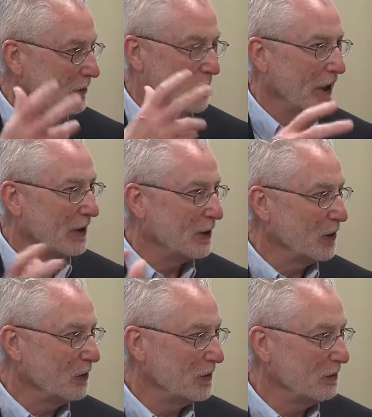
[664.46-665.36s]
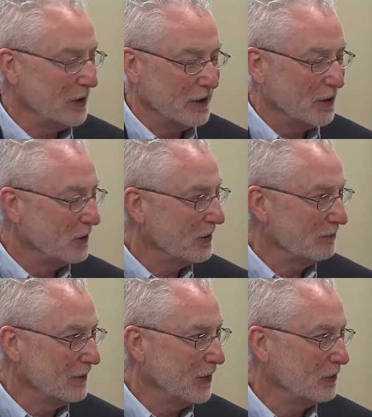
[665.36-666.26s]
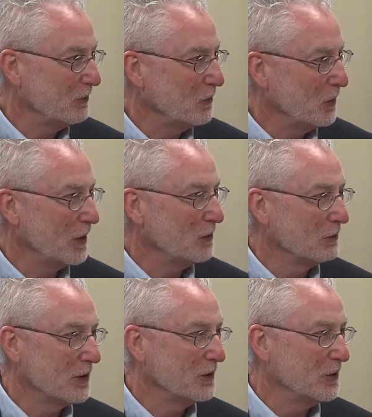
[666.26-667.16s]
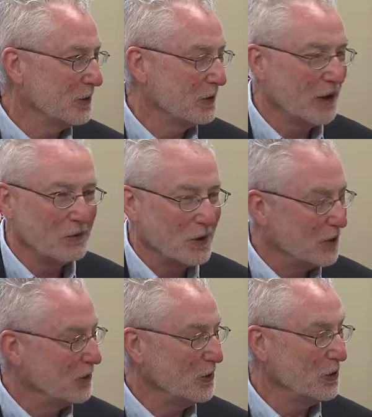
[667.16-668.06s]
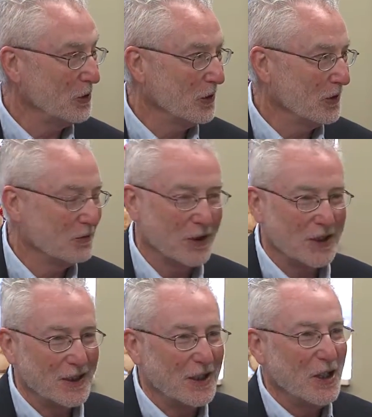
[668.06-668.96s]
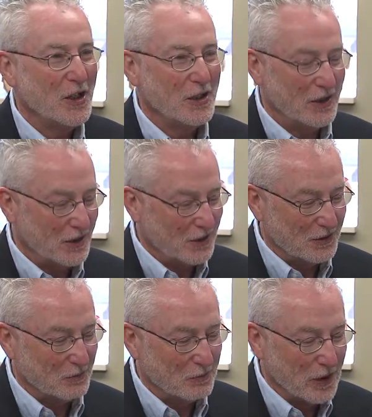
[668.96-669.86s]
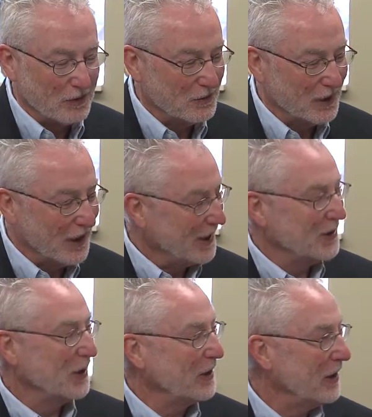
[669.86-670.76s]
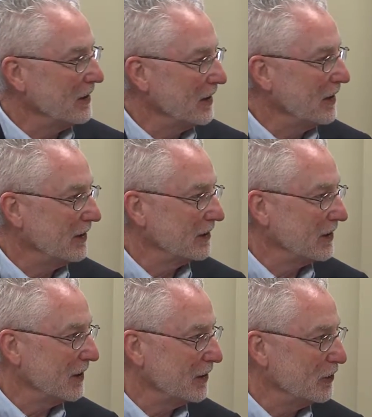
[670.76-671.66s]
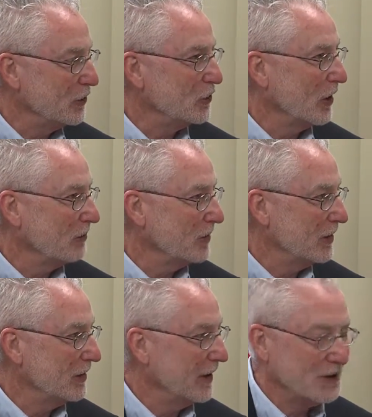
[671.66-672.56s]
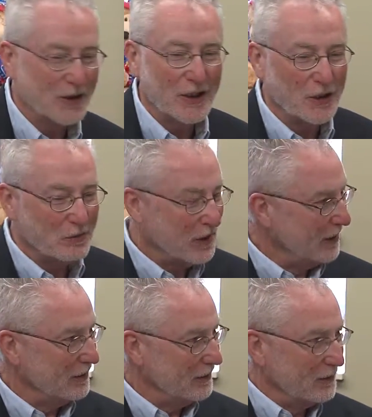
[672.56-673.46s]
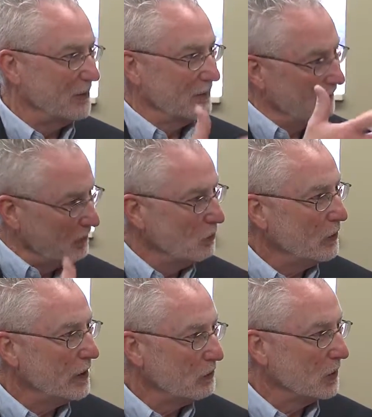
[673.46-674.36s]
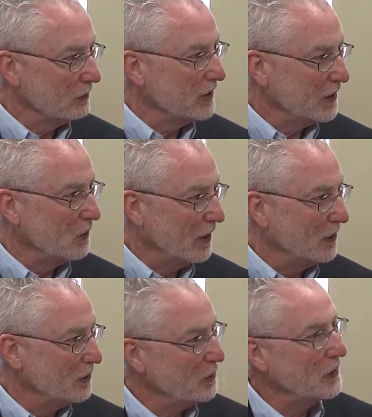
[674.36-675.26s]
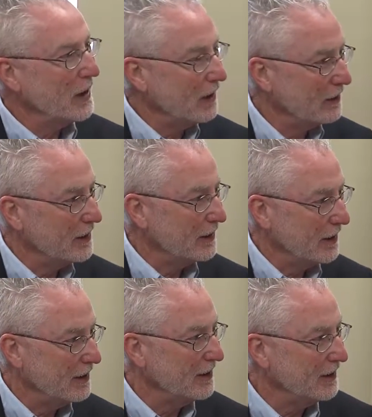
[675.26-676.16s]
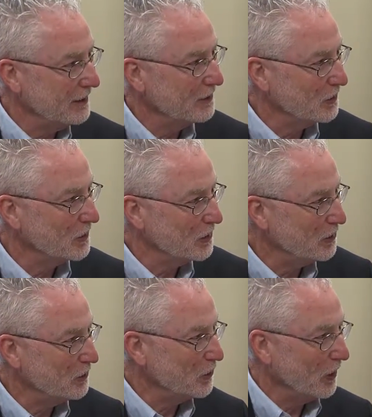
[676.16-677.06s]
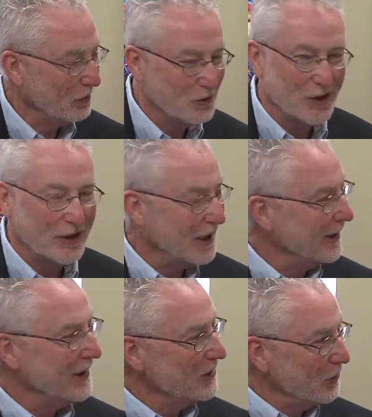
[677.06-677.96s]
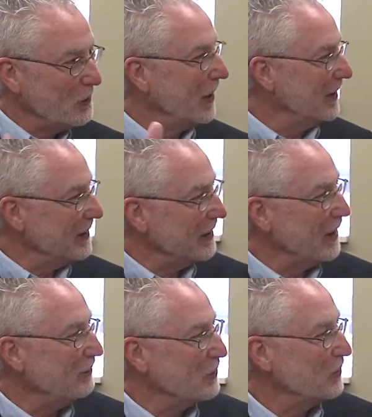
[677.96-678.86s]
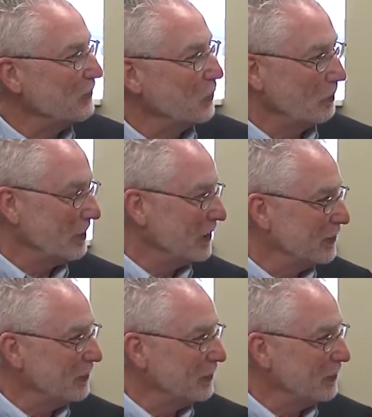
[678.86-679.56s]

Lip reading: grant loan, depending on how well written your grant was and who you are, frankly. But I can tell you how they calculated the jobs index there, because we were required to calculate the increase in jobs, and they so kindly gave us a formula to